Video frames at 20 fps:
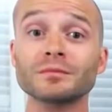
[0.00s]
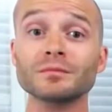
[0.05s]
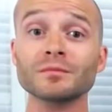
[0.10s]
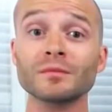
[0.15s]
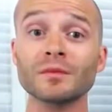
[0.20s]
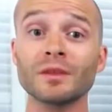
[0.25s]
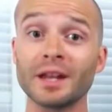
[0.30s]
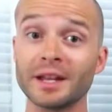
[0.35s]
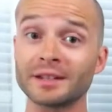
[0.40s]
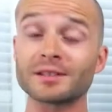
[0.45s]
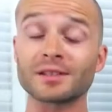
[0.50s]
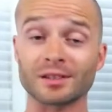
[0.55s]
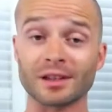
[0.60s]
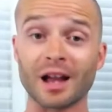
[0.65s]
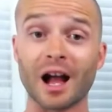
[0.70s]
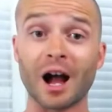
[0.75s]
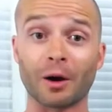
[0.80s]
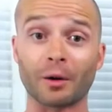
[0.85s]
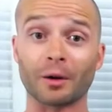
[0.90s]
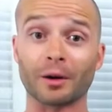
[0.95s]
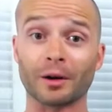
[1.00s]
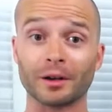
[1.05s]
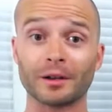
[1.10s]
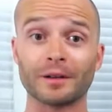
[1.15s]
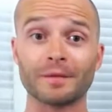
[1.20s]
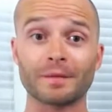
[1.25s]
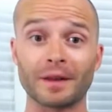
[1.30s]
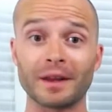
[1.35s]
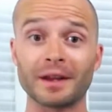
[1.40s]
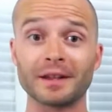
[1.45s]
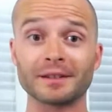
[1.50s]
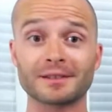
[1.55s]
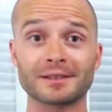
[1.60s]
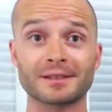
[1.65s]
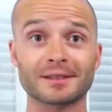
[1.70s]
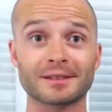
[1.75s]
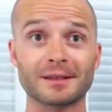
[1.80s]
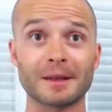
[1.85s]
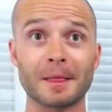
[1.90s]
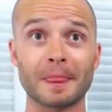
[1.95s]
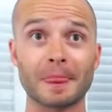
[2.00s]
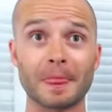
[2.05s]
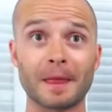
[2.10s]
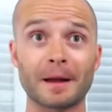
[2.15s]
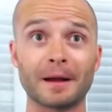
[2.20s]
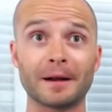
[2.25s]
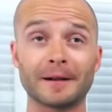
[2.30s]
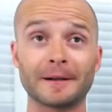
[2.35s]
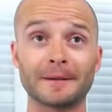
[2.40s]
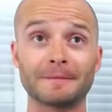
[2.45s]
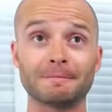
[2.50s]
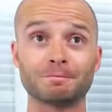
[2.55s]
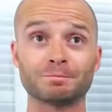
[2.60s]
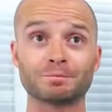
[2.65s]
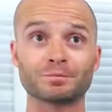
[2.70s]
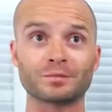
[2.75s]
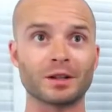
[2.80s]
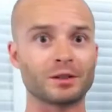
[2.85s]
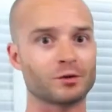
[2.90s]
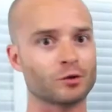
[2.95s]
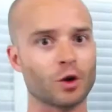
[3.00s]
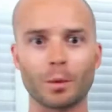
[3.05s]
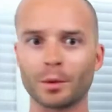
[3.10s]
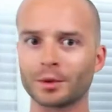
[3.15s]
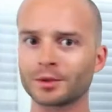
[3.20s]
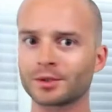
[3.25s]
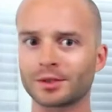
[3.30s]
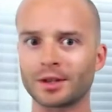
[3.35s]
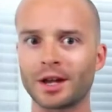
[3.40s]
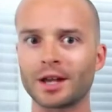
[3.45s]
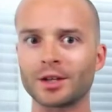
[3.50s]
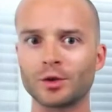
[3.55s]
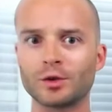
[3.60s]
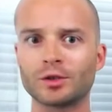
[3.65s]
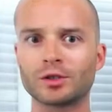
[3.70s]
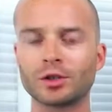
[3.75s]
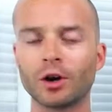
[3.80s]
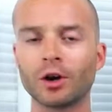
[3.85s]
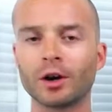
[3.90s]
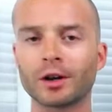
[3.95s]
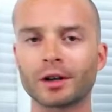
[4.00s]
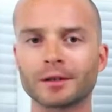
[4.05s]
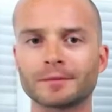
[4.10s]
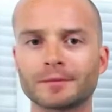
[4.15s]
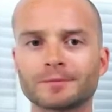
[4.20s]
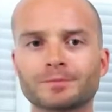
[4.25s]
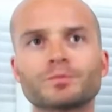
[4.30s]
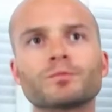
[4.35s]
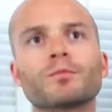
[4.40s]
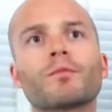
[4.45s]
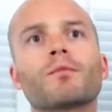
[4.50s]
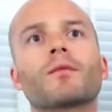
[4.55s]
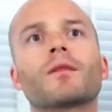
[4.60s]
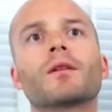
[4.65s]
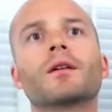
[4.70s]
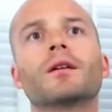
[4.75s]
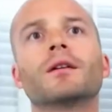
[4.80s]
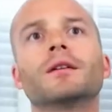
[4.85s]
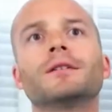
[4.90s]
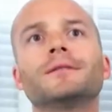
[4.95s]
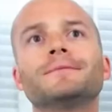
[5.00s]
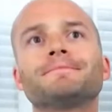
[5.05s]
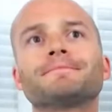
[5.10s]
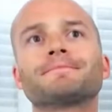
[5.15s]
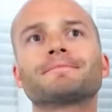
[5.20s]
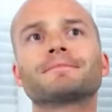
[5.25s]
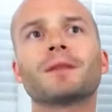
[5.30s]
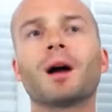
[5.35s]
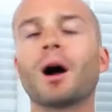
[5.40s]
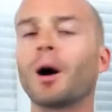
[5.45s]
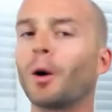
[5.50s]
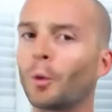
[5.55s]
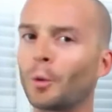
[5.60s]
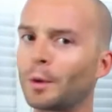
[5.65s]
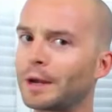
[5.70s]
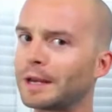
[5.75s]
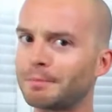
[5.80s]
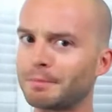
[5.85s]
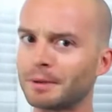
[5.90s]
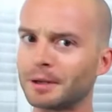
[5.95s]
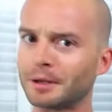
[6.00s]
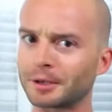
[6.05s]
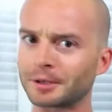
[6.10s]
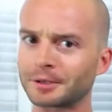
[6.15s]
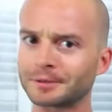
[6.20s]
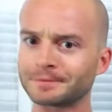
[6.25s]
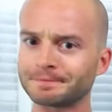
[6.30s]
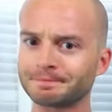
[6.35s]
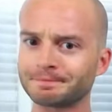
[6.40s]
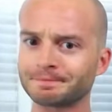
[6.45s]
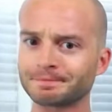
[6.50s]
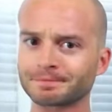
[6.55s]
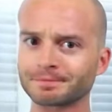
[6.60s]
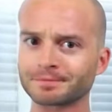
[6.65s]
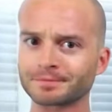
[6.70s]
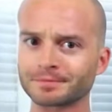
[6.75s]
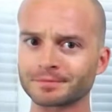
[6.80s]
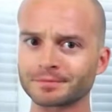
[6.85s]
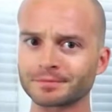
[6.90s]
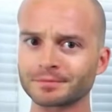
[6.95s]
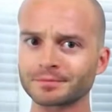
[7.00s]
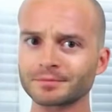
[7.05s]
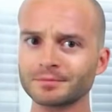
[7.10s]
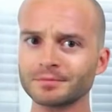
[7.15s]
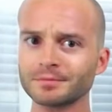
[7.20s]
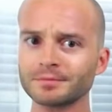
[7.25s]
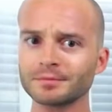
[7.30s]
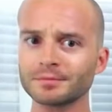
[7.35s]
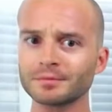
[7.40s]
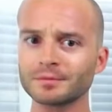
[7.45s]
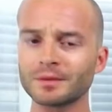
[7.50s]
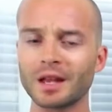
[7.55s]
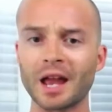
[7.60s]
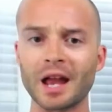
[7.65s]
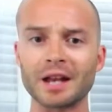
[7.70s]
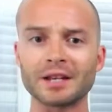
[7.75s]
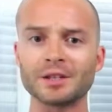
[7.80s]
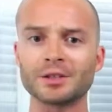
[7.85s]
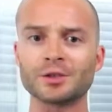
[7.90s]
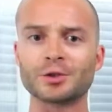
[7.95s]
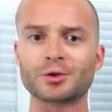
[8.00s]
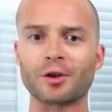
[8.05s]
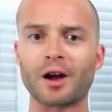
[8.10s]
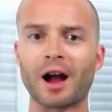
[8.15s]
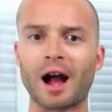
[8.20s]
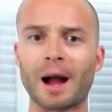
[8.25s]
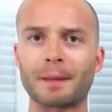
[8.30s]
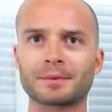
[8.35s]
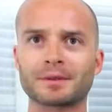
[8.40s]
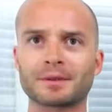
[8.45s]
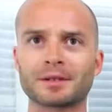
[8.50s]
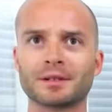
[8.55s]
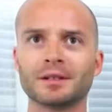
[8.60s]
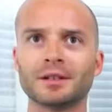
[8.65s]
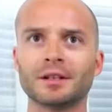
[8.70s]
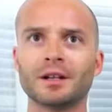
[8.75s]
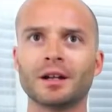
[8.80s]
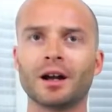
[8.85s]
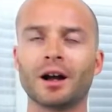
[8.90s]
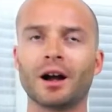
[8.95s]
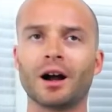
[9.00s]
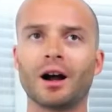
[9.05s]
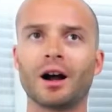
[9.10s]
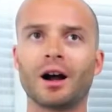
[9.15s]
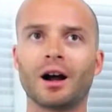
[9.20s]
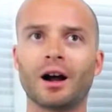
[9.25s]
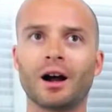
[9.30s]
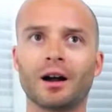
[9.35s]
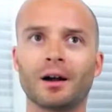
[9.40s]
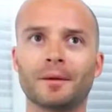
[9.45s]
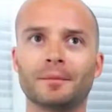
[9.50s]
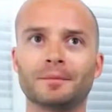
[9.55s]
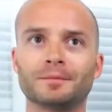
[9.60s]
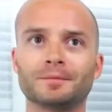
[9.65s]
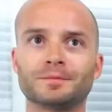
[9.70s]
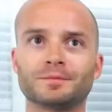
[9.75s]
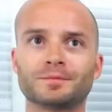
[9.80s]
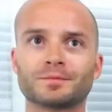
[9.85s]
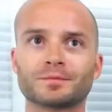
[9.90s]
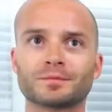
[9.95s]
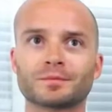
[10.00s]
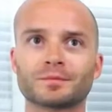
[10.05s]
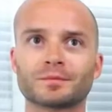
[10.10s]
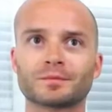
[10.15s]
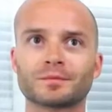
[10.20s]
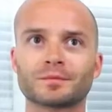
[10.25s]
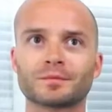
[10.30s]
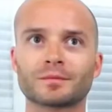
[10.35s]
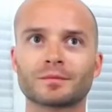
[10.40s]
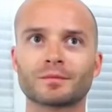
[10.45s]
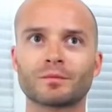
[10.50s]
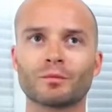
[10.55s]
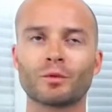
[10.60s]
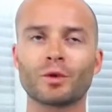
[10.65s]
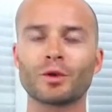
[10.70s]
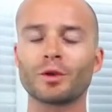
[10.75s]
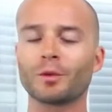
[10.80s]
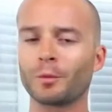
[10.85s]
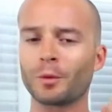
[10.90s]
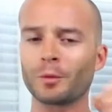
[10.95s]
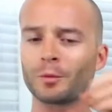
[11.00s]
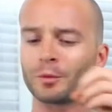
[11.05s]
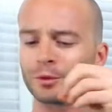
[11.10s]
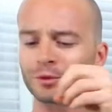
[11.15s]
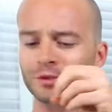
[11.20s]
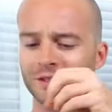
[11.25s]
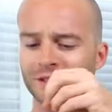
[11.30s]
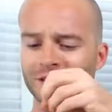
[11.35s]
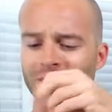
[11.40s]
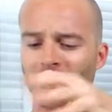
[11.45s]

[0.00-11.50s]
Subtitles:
It's sour. It's almost like you took a wheat beer and you dropped what are those